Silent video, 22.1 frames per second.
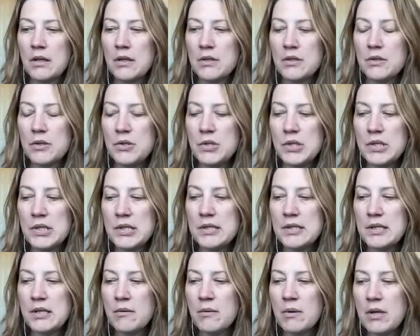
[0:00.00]
So just
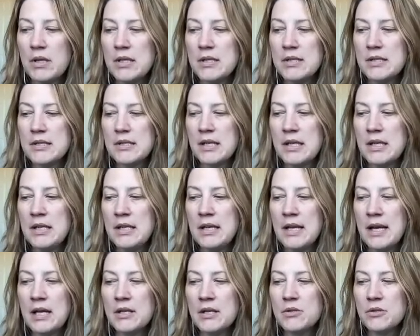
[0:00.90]
see where the seed
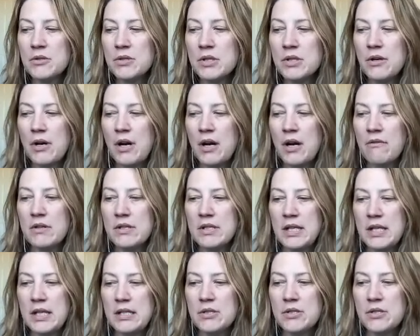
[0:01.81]
naturally
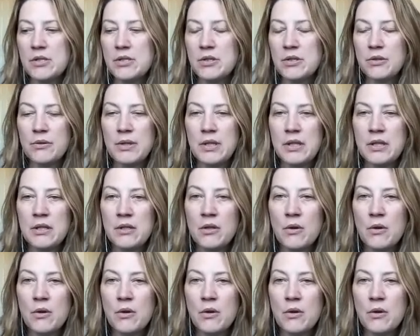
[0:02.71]
gravitates to in